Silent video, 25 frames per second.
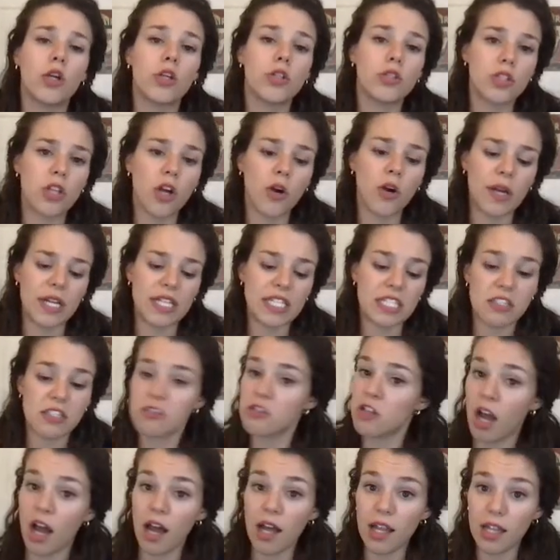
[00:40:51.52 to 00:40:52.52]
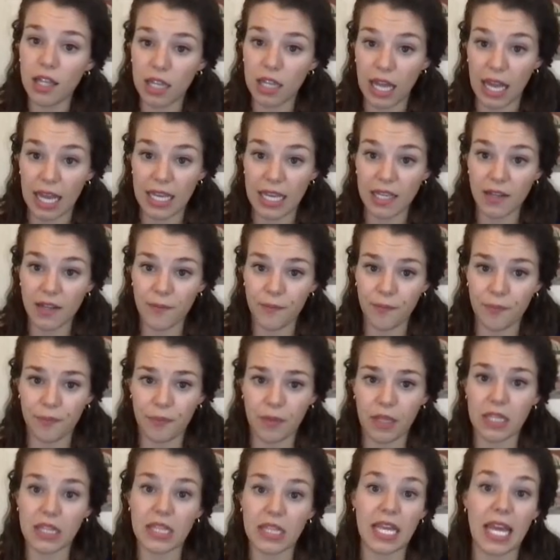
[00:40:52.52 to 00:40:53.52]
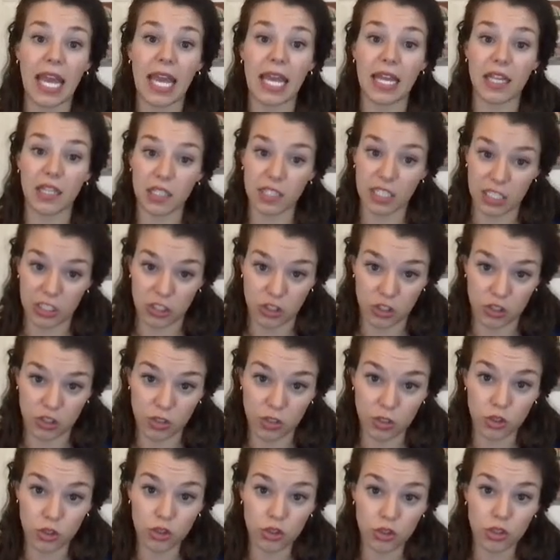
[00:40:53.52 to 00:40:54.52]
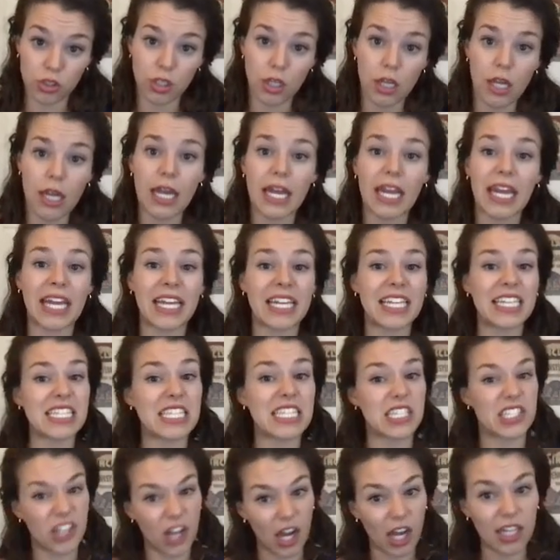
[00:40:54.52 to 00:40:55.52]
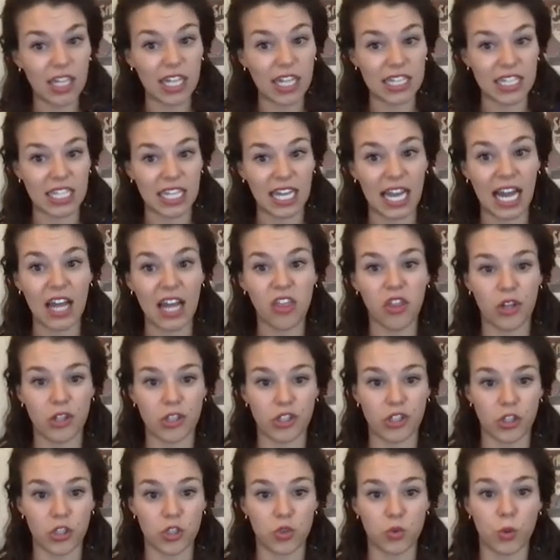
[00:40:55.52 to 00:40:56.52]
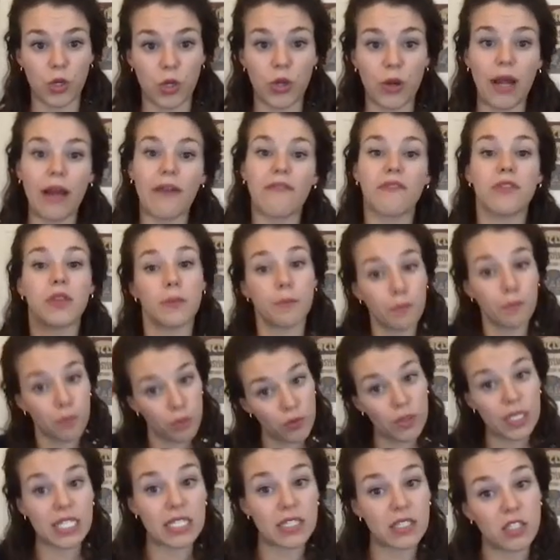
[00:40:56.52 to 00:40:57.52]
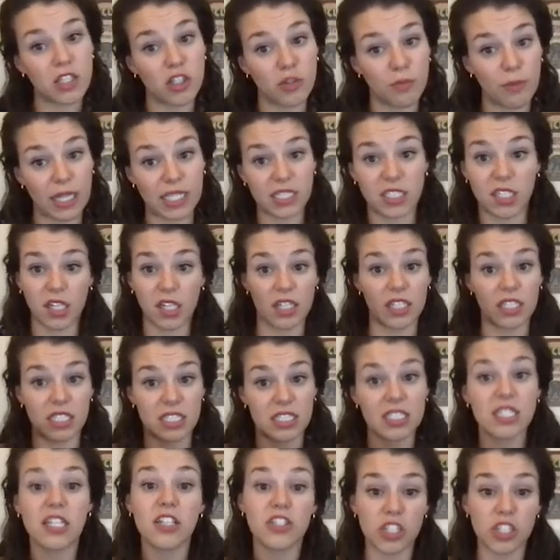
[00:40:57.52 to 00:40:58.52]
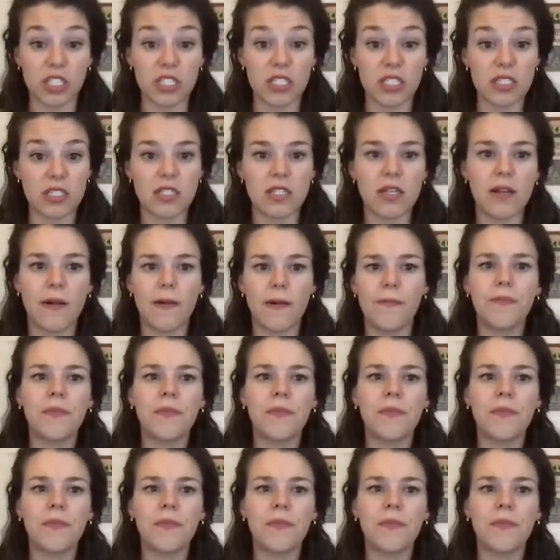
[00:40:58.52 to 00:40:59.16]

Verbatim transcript: So it's not like the Anglican Church. And it's not like the Catholic Church, where you have the priest who makes all the decisions.